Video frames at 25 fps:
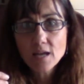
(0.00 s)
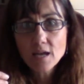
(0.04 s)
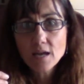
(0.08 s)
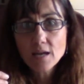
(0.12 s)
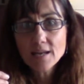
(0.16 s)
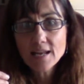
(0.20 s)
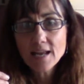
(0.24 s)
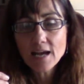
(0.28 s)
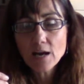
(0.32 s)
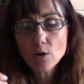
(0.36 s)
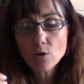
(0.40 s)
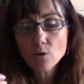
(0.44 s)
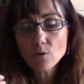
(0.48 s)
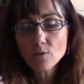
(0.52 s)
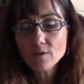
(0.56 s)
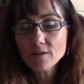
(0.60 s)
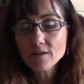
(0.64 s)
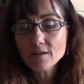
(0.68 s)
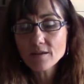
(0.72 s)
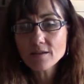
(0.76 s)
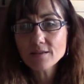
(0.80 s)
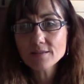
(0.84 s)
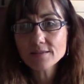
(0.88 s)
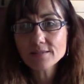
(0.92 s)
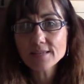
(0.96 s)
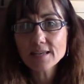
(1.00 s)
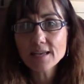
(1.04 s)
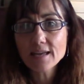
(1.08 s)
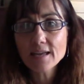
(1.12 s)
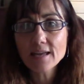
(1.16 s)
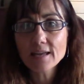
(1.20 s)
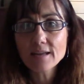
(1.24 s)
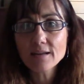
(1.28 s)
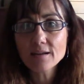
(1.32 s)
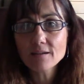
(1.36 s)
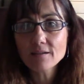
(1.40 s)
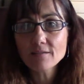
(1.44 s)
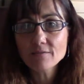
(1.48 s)
Now,
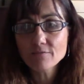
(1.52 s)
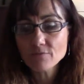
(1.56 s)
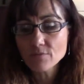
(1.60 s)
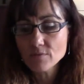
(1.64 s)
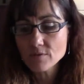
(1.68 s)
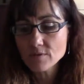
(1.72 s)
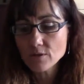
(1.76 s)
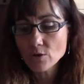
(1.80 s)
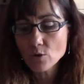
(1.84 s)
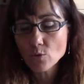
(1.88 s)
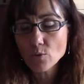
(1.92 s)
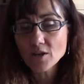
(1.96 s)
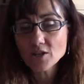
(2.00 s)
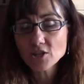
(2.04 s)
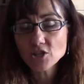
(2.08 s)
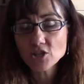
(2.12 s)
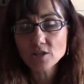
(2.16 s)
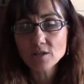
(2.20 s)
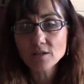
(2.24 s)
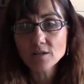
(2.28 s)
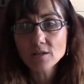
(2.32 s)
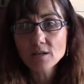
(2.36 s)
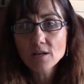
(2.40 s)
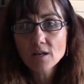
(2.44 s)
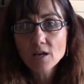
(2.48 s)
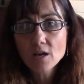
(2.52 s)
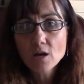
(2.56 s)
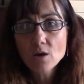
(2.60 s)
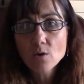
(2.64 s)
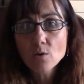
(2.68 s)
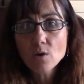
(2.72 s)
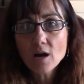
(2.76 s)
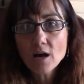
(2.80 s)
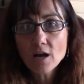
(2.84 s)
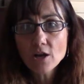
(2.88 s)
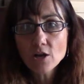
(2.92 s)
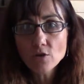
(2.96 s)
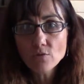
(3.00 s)
say the question,
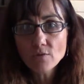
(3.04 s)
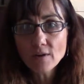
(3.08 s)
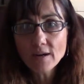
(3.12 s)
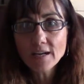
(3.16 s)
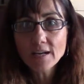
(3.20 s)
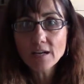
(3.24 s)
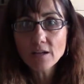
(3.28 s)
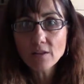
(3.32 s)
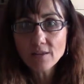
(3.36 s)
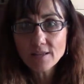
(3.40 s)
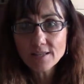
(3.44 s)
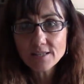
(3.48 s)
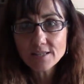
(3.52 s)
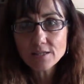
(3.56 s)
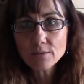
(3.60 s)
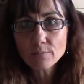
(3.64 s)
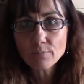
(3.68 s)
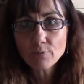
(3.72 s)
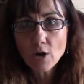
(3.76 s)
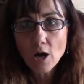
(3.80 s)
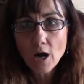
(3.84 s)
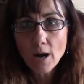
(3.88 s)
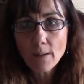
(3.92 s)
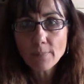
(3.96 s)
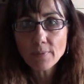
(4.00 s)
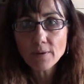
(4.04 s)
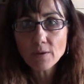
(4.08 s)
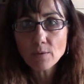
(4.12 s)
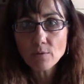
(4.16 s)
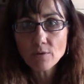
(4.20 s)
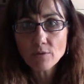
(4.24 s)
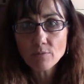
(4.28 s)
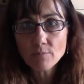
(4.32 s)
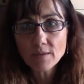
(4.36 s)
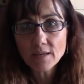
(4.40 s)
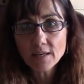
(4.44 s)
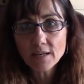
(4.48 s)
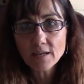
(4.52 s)
"Are you ready to list the property
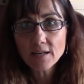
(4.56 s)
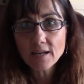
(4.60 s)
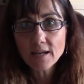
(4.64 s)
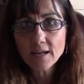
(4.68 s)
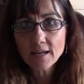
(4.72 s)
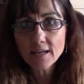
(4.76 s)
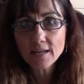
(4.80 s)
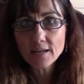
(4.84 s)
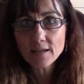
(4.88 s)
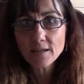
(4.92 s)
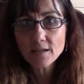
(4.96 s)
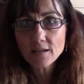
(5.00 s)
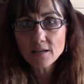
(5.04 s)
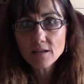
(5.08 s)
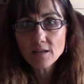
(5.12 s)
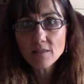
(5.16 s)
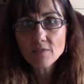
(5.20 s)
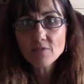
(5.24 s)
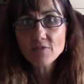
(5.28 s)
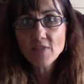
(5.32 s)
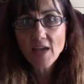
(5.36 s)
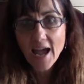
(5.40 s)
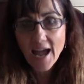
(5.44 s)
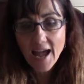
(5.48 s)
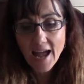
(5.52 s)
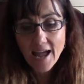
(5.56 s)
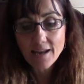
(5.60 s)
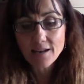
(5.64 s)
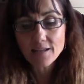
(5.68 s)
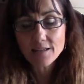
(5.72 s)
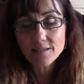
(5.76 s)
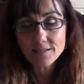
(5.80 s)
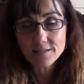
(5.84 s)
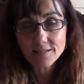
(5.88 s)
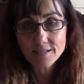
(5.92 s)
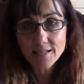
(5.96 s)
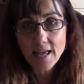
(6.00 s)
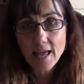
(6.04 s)
with me tonight?" That
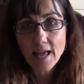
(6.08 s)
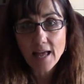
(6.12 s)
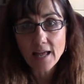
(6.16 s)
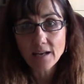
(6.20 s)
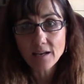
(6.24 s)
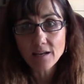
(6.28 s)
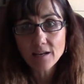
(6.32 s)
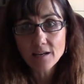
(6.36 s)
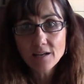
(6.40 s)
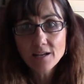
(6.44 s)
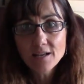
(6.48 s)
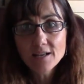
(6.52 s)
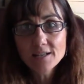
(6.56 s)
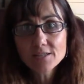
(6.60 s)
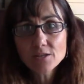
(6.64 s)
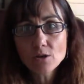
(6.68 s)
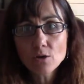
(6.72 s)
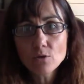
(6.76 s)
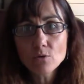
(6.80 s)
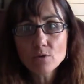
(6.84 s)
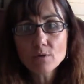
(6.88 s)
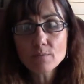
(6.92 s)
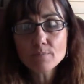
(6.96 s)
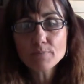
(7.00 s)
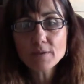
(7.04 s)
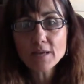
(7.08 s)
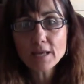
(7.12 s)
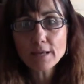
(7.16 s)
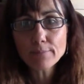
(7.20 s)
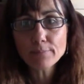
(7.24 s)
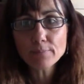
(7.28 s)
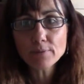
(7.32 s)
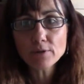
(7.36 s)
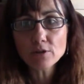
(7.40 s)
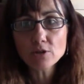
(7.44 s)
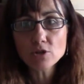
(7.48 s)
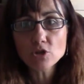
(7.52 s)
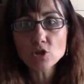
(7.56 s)
is a 10. So
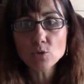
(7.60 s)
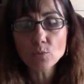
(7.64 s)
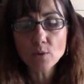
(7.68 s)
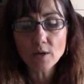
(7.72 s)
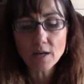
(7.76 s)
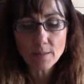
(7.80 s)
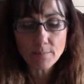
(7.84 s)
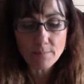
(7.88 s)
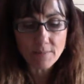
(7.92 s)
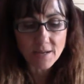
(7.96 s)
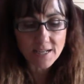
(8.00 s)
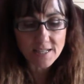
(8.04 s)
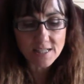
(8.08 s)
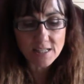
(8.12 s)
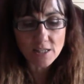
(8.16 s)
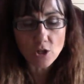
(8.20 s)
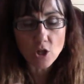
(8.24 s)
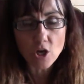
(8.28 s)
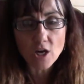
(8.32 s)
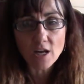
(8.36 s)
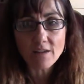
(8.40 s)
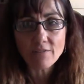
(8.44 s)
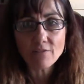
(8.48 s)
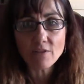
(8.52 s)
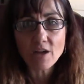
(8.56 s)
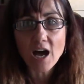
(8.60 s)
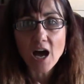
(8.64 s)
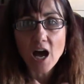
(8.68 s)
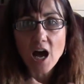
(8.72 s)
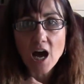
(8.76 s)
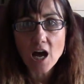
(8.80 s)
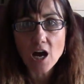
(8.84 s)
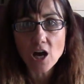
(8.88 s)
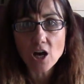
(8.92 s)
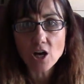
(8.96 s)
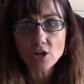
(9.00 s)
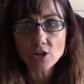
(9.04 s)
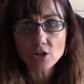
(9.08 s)
people, you want to mix a lot of the
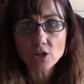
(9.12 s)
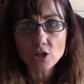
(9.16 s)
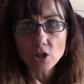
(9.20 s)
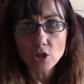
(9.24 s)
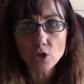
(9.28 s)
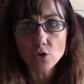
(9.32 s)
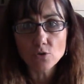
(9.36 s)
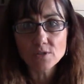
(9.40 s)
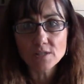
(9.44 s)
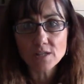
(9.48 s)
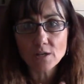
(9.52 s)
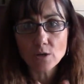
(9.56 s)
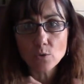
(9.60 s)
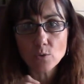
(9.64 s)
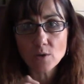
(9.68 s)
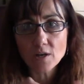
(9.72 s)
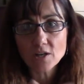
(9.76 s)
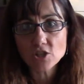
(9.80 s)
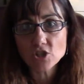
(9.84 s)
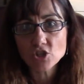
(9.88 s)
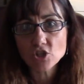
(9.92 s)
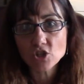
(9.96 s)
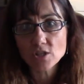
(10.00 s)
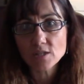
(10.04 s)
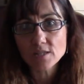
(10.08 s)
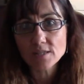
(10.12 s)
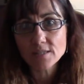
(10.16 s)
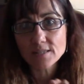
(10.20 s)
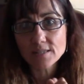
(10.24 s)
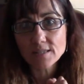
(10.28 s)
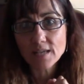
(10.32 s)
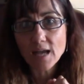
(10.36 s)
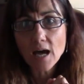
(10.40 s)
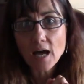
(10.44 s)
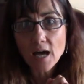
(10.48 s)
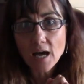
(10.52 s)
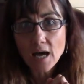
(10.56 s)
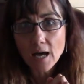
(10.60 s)
hard closing
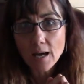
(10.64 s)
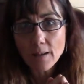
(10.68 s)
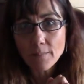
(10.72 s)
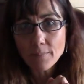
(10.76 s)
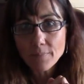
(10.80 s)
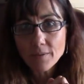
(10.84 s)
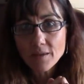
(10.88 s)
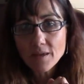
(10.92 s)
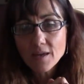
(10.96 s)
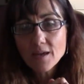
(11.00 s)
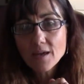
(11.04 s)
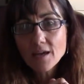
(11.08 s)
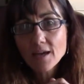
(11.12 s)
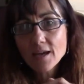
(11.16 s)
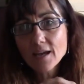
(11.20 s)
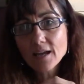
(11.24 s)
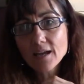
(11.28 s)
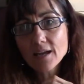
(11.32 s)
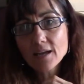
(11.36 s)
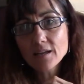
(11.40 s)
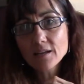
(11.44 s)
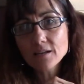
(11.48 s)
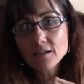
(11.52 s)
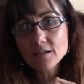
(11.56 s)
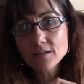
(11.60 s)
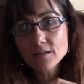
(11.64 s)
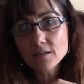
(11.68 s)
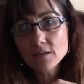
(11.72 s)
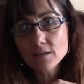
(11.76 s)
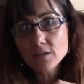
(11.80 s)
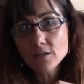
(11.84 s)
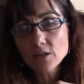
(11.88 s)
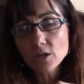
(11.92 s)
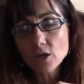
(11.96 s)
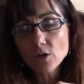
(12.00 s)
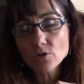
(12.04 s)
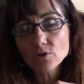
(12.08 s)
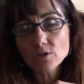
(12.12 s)
questions up, and
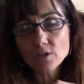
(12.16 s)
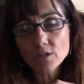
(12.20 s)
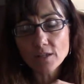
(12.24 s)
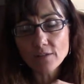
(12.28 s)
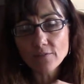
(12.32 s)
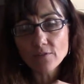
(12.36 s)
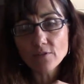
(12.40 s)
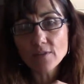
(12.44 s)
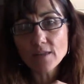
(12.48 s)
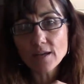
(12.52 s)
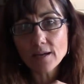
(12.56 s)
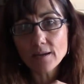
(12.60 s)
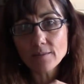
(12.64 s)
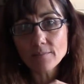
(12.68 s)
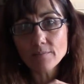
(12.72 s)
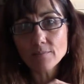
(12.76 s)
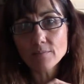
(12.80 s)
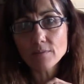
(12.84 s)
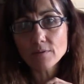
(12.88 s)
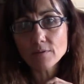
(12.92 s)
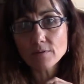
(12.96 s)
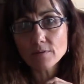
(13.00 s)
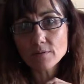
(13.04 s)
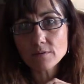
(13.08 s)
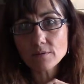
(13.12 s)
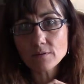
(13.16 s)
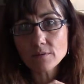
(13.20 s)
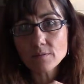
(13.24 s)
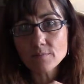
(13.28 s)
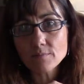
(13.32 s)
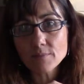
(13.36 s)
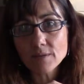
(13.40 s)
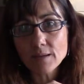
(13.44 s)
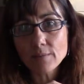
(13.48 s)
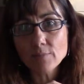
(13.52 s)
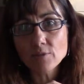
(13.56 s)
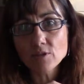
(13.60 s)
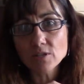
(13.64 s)

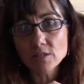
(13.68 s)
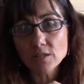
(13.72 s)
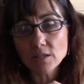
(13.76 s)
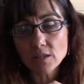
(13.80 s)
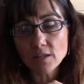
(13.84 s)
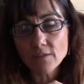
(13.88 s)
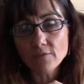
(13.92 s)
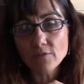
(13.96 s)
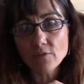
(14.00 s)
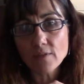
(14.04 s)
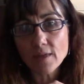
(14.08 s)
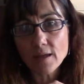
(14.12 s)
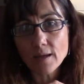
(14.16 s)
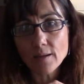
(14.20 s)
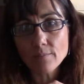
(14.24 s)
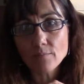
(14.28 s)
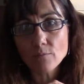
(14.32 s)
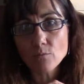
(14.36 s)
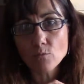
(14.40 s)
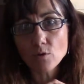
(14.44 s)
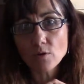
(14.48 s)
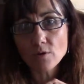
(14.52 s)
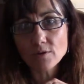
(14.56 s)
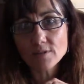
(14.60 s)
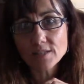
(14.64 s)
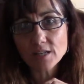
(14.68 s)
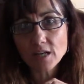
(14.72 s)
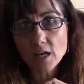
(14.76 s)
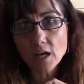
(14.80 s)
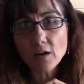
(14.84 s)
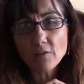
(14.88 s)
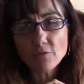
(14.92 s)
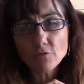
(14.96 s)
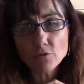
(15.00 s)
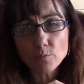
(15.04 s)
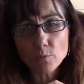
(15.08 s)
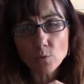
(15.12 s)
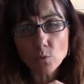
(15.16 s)
be able to deliver them where it's a
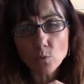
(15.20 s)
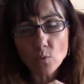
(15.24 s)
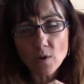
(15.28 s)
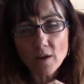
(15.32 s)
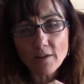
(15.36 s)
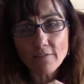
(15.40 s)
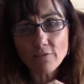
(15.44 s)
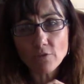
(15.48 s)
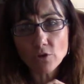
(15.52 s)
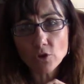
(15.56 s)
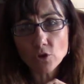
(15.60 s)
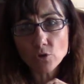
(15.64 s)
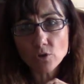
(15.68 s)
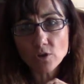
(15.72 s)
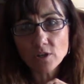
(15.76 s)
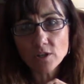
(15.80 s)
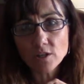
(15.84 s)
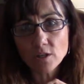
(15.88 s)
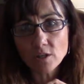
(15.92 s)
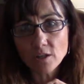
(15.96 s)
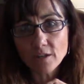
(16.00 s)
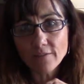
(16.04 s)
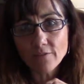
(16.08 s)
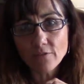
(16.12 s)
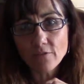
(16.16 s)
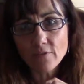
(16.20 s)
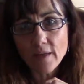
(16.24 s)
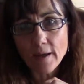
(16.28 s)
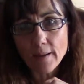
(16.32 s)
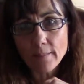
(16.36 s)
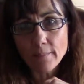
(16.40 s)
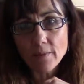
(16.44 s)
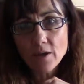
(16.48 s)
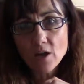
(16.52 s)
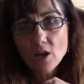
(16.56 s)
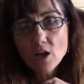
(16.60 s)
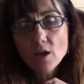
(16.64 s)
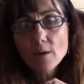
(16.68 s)
comfortable way for you to deliver
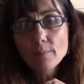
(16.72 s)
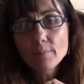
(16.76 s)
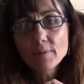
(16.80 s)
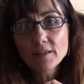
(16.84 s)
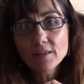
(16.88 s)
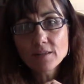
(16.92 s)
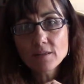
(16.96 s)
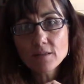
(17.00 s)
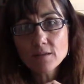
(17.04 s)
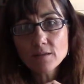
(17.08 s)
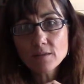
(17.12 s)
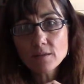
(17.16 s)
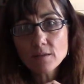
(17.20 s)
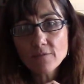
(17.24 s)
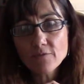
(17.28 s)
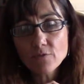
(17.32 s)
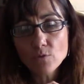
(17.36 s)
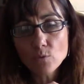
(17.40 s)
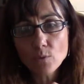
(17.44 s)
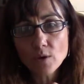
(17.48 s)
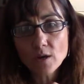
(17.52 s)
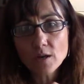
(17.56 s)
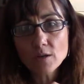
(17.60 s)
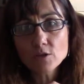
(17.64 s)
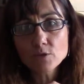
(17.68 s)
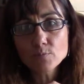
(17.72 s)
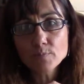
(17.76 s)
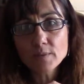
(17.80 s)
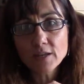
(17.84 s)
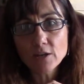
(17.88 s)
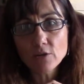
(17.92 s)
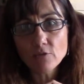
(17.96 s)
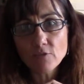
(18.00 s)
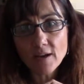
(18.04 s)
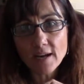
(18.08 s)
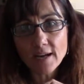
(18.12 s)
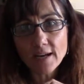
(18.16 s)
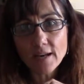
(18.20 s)
them. But if you want to be
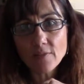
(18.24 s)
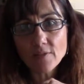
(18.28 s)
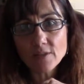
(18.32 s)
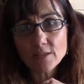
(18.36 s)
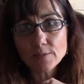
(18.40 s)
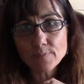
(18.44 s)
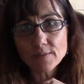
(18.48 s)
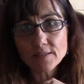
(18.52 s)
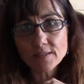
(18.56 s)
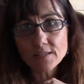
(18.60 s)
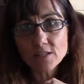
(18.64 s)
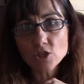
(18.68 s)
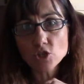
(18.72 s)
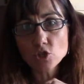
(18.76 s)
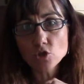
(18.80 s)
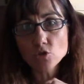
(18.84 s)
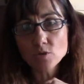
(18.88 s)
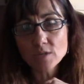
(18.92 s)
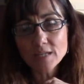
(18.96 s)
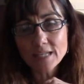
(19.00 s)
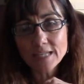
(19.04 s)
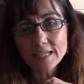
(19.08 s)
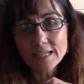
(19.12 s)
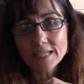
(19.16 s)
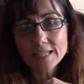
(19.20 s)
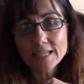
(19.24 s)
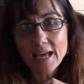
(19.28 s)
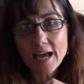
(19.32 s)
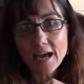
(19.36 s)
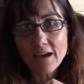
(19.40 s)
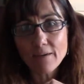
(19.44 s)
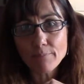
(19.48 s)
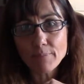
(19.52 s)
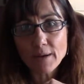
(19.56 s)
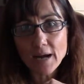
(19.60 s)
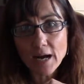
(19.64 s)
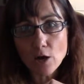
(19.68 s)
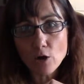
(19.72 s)
great in this business, you need to
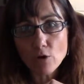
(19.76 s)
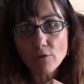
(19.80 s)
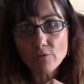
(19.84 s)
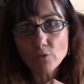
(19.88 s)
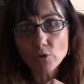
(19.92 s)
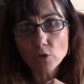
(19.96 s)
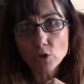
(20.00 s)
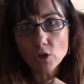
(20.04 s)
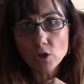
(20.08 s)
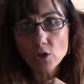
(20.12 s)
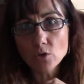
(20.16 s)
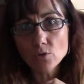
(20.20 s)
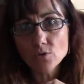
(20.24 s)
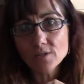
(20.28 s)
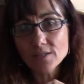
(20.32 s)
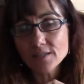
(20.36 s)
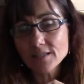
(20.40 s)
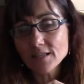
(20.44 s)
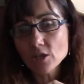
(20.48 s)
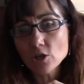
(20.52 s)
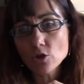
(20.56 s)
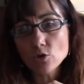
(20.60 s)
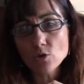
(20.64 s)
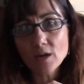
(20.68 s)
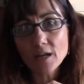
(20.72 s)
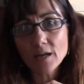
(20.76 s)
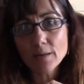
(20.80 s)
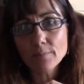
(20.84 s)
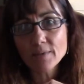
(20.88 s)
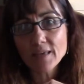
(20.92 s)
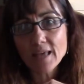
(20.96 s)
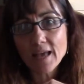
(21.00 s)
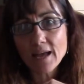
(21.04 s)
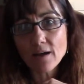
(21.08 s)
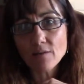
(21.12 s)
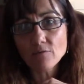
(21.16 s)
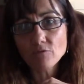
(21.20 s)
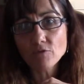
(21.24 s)
have powerful closes, and you got to
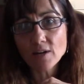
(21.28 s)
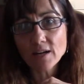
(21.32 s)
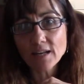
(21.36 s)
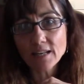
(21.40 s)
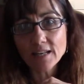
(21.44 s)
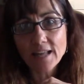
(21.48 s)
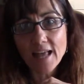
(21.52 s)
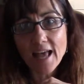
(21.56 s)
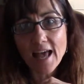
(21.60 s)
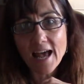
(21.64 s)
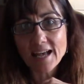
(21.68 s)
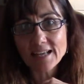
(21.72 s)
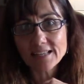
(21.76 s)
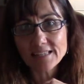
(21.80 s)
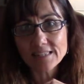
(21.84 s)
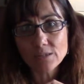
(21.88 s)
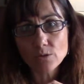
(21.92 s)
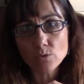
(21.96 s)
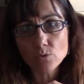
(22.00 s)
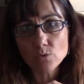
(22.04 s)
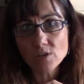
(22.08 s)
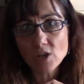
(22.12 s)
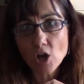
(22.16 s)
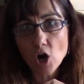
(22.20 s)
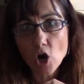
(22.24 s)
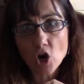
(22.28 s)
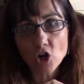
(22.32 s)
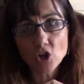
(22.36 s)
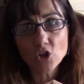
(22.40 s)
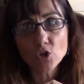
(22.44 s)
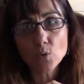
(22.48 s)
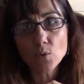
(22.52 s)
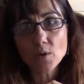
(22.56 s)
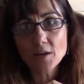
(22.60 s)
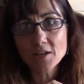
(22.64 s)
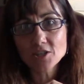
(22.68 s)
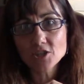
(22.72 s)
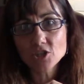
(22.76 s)
be ready to ask those hard
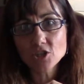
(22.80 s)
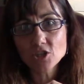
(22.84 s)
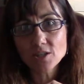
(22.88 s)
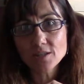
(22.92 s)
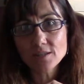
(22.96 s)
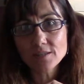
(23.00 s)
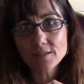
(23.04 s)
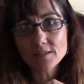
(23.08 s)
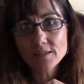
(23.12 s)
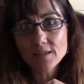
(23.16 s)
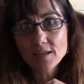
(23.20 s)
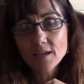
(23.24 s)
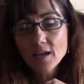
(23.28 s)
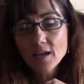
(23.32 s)
questions.